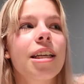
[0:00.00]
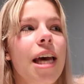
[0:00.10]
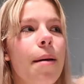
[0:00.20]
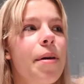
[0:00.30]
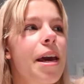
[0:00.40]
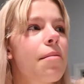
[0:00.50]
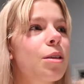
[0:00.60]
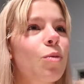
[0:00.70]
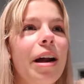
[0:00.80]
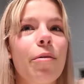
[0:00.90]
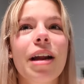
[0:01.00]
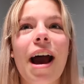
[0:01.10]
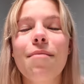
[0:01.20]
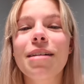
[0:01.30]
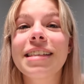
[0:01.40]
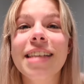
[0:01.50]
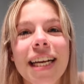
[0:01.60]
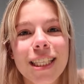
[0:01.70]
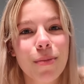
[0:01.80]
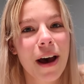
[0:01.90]
10 p.m. is when I want to have my
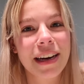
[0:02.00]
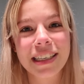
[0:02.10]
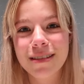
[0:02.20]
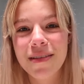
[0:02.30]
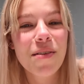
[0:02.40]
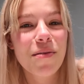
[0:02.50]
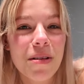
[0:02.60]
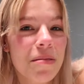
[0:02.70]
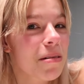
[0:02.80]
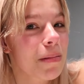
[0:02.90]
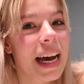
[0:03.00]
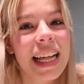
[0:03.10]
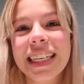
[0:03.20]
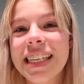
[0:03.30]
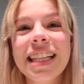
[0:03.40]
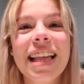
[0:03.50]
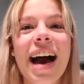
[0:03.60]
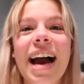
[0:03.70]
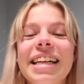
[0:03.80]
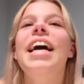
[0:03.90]
dance parties in my room with my LED
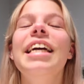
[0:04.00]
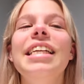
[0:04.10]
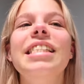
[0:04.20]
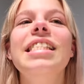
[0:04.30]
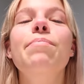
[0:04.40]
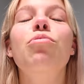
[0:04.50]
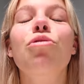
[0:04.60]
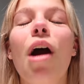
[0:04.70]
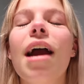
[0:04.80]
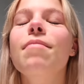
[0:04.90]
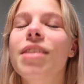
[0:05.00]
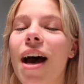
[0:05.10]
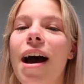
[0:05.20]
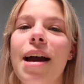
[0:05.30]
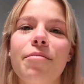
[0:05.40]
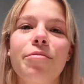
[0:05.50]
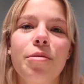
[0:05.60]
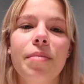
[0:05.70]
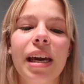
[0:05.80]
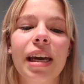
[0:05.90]
light. It is the prime time for
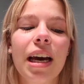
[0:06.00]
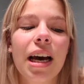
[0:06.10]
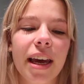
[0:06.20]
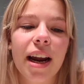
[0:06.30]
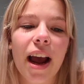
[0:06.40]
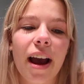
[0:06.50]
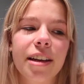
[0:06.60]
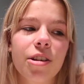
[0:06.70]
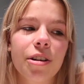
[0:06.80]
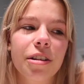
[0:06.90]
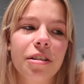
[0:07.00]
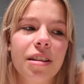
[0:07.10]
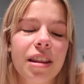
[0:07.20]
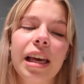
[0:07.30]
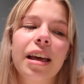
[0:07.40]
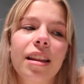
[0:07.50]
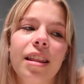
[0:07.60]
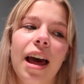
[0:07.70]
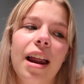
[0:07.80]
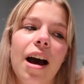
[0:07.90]
me, and I don't think
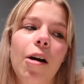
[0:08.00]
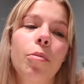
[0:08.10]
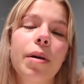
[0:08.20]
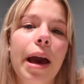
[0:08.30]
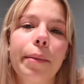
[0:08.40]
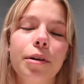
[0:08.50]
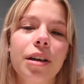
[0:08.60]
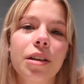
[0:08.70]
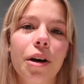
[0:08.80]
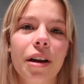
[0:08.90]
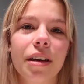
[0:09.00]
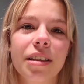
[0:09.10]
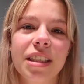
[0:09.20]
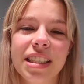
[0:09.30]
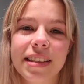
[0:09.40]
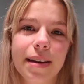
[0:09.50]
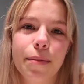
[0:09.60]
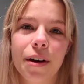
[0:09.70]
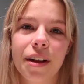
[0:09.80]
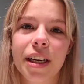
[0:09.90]
that I'll be able to learn to sleep
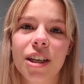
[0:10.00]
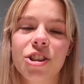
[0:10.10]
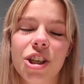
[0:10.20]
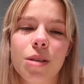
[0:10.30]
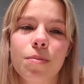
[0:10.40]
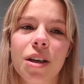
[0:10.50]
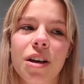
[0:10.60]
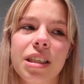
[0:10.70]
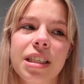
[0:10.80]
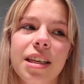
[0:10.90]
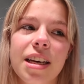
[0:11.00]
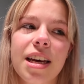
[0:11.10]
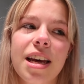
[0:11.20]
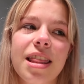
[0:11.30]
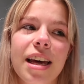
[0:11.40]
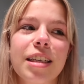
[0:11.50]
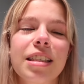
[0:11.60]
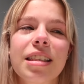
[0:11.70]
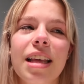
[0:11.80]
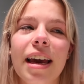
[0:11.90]
earlier just because that
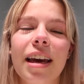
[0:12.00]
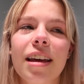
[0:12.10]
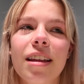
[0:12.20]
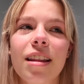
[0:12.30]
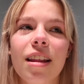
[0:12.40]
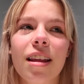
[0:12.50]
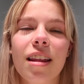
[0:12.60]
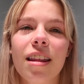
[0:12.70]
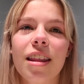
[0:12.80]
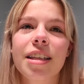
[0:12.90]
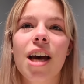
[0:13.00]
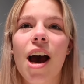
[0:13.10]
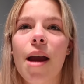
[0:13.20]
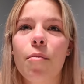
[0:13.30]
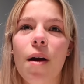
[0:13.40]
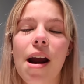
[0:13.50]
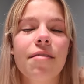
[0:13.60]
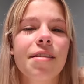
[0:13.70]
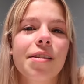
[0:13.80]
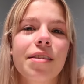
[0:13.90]
is like the time where I
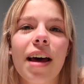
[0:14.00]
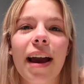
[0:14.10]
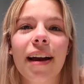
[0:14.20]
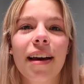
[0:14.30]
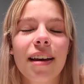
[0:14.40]
feel like